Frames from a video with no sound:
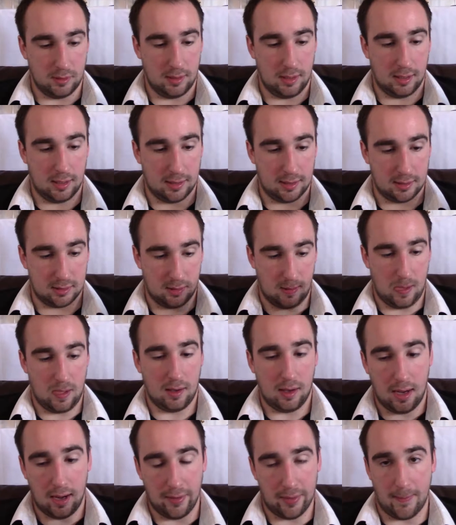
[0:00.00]
on
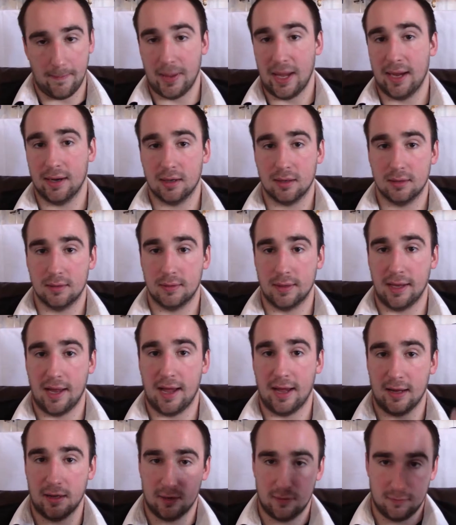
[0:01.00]
the back they
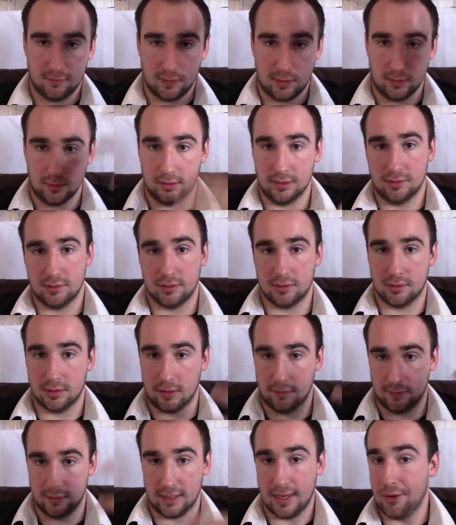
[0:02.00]
have a list
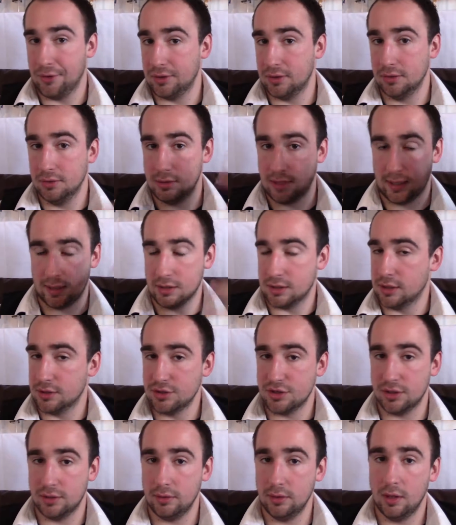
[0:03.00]
of encounters and a
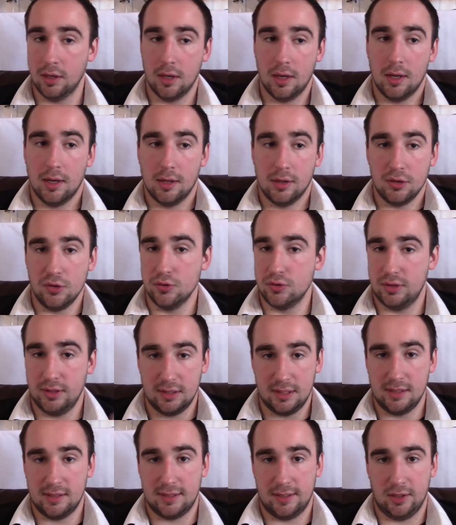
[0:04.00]
dungeon, usually
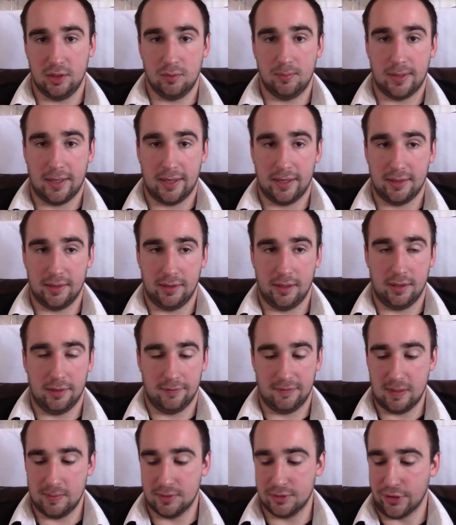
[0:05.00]
detailed by
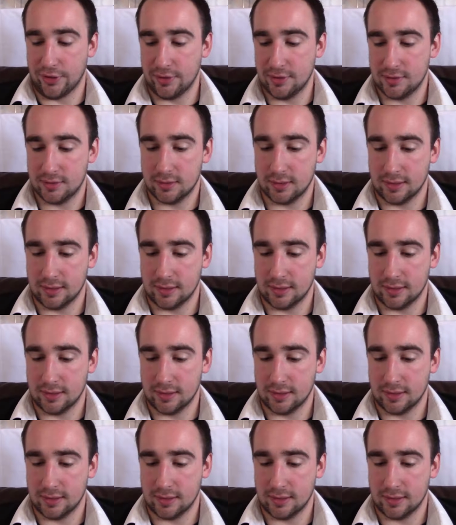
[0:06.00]
famous artists.